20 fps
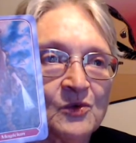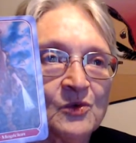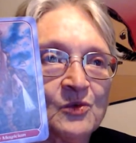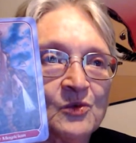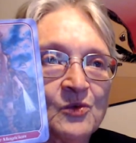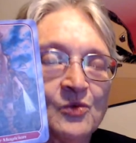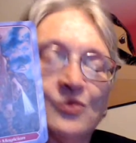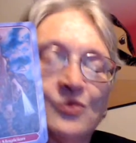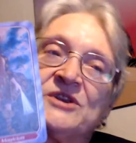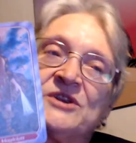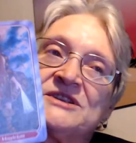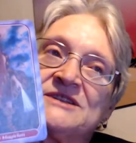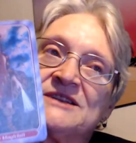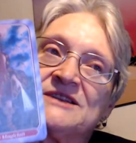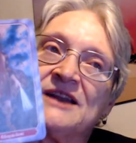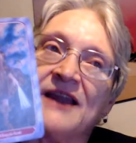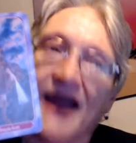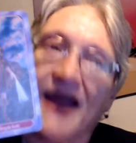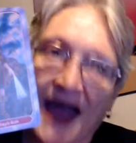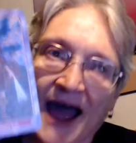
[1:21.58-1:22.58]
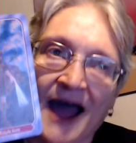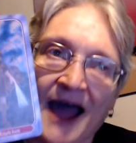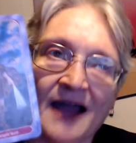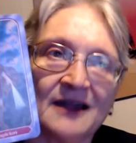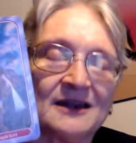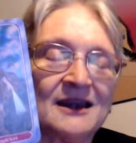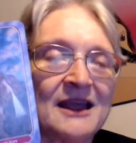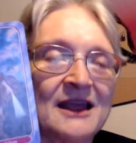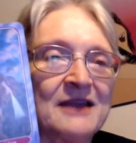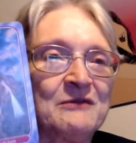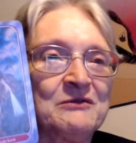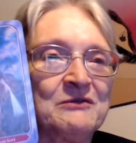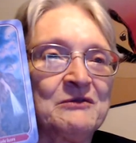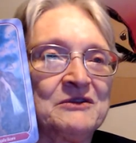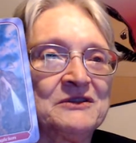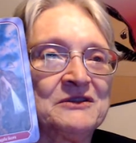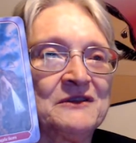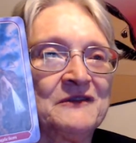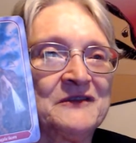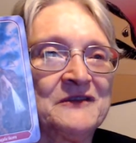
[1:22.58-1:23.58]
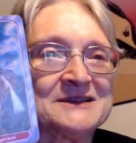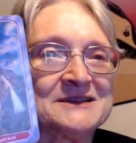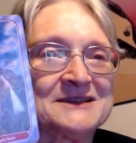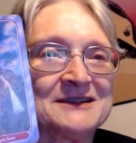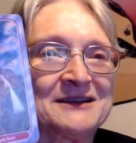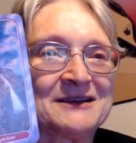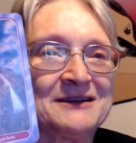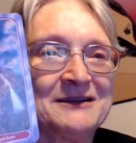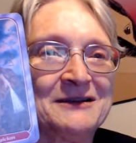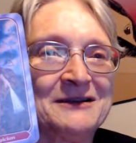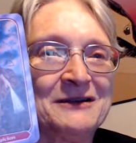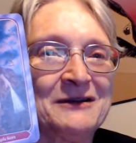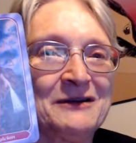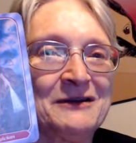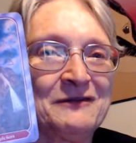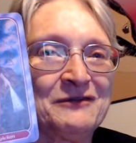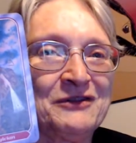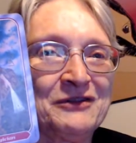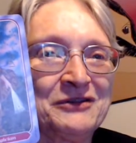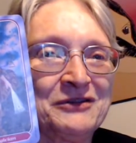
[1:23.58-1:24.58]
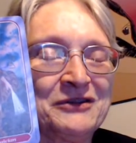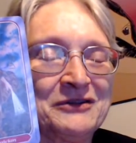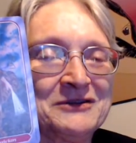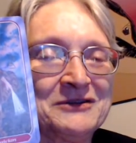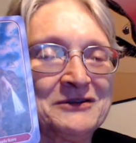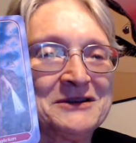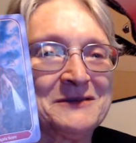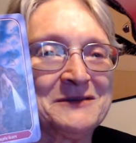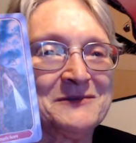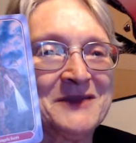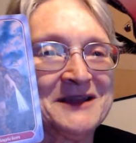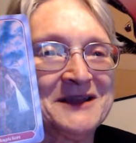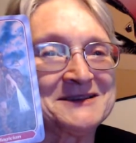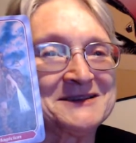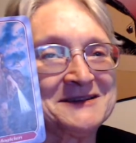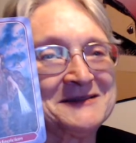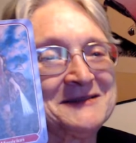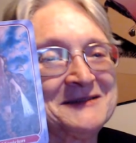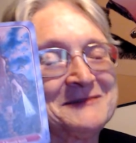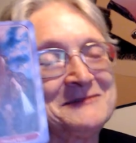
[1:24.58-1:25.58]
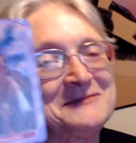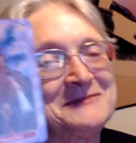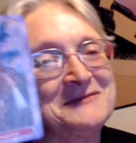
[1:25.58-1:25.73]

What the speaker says: We still act like we're in the physical of the third dimension.